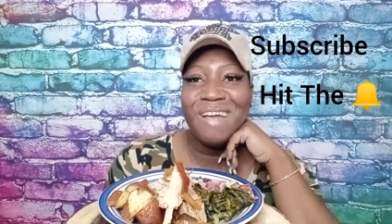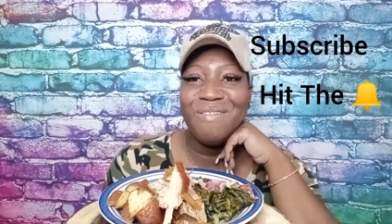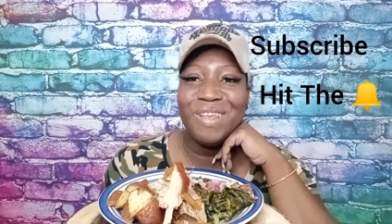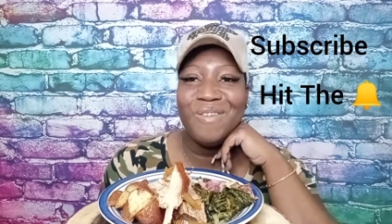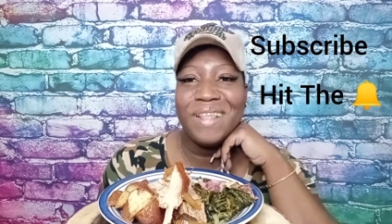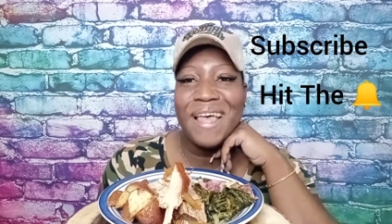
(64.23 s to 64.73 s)

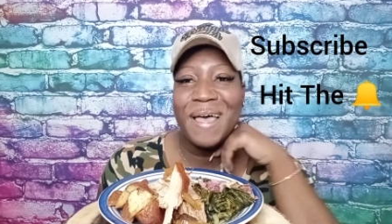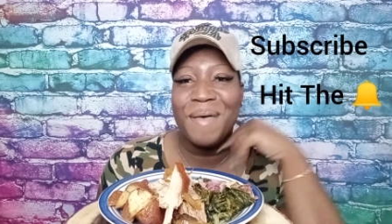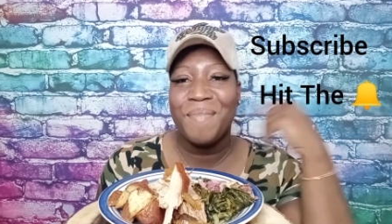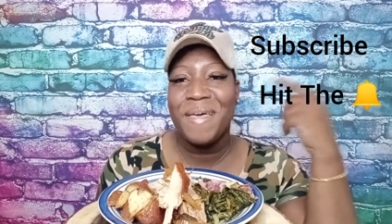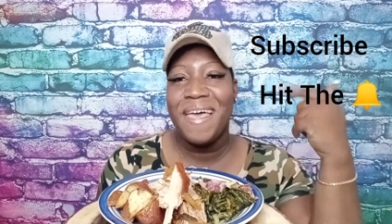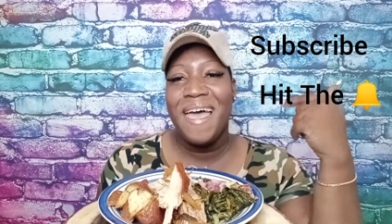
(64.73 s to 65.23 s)
every single
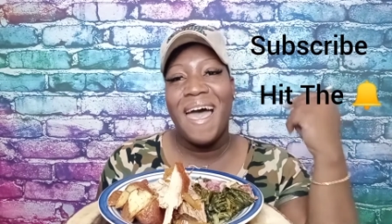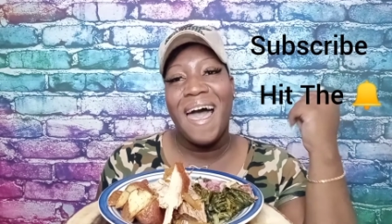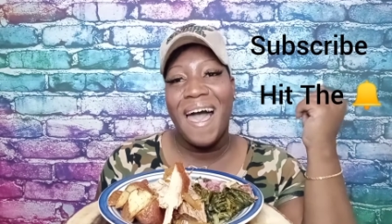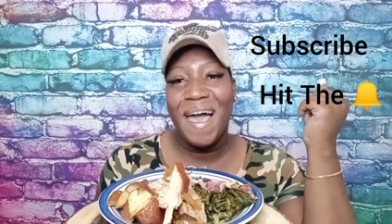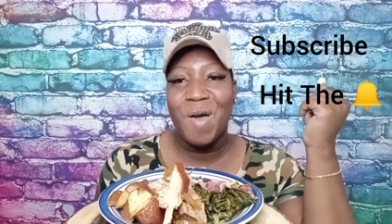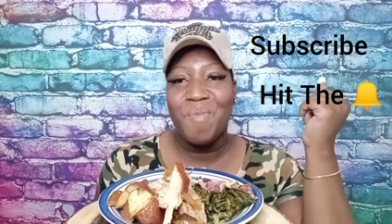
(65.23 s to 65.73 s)
time
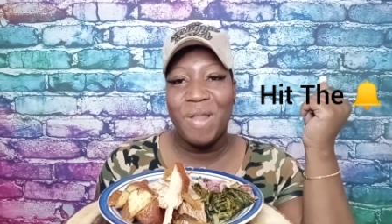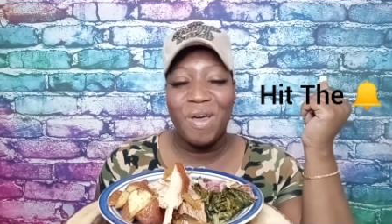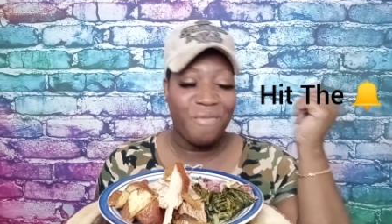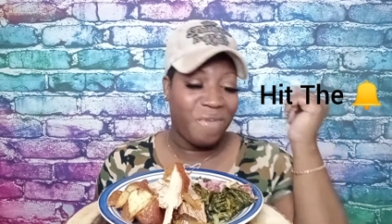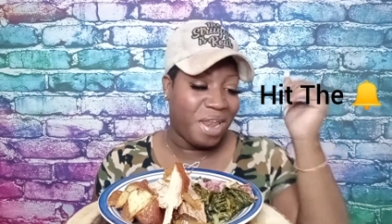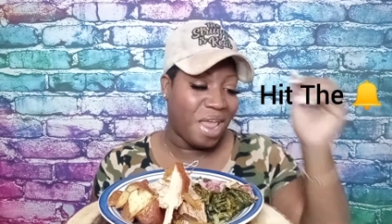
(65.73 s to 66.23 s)
I
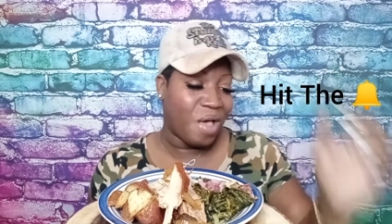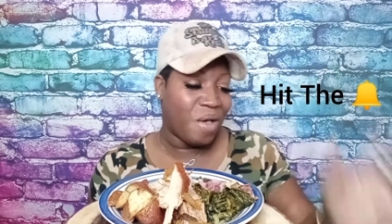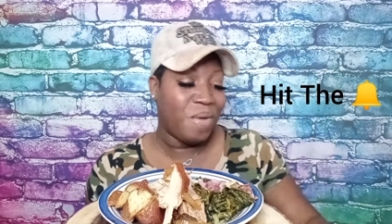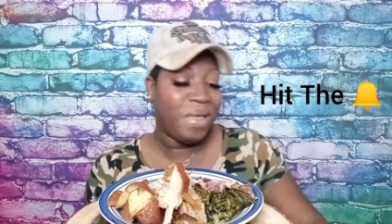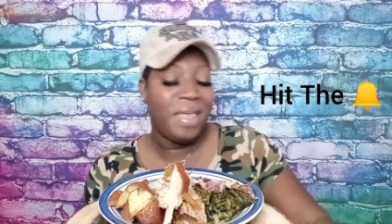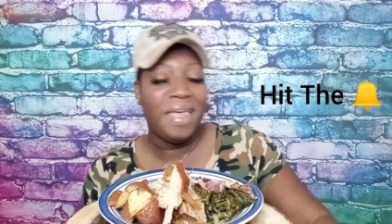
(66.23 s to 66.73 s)
upload a
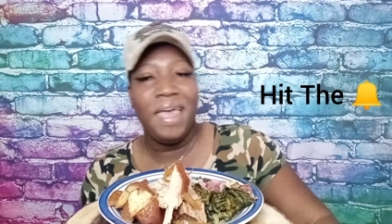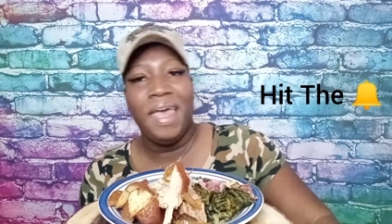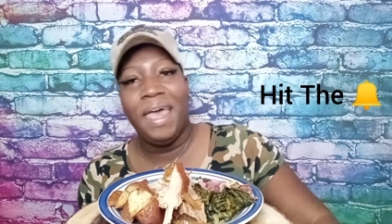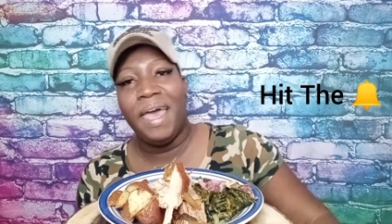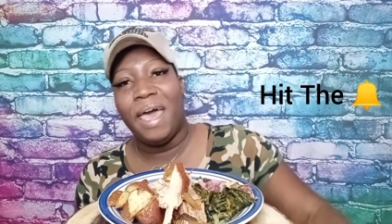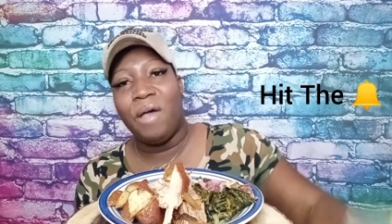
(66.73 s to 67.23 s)
video.
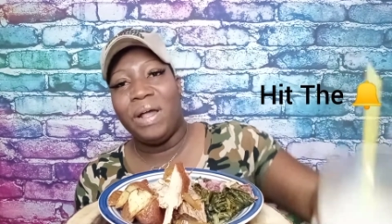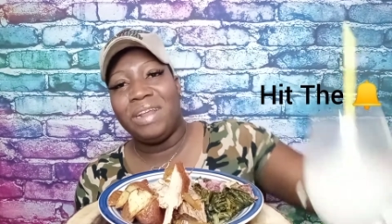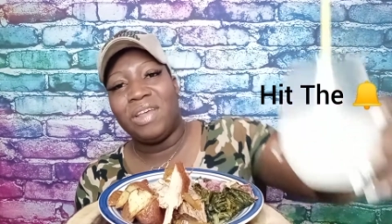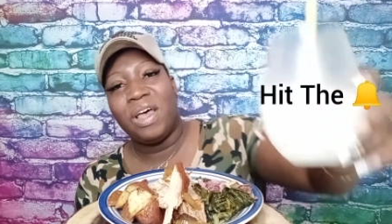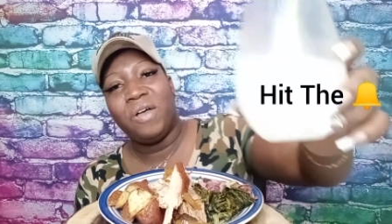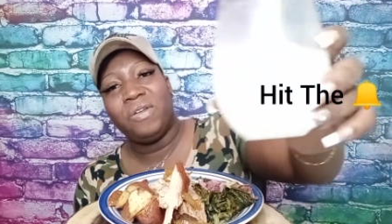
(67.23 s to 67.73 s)
All
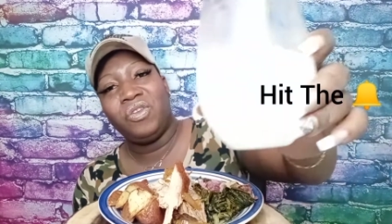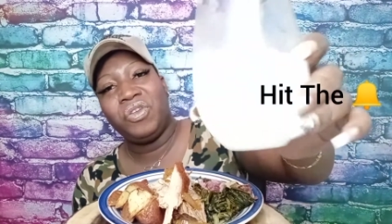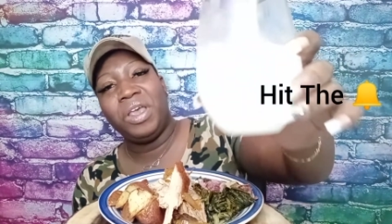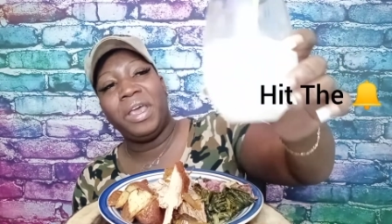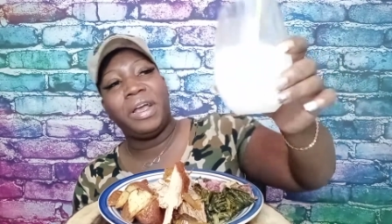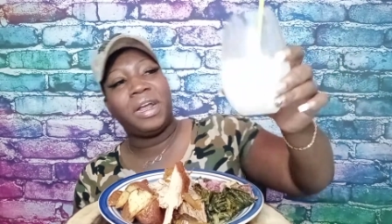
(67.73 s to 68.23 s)
right, y'all.
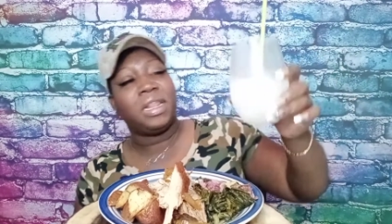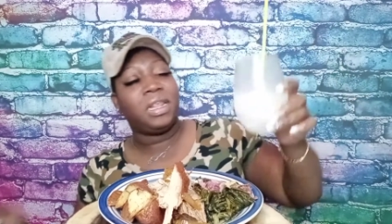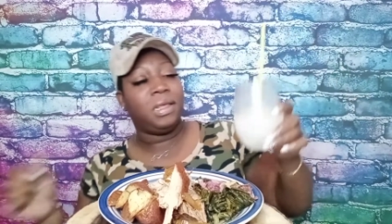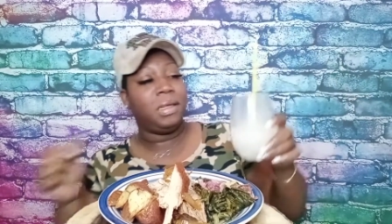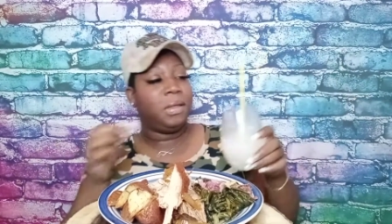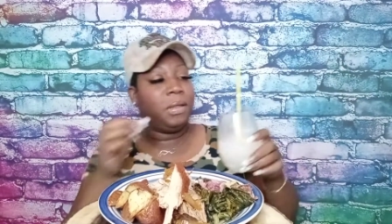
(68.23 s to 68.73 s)
Cheers.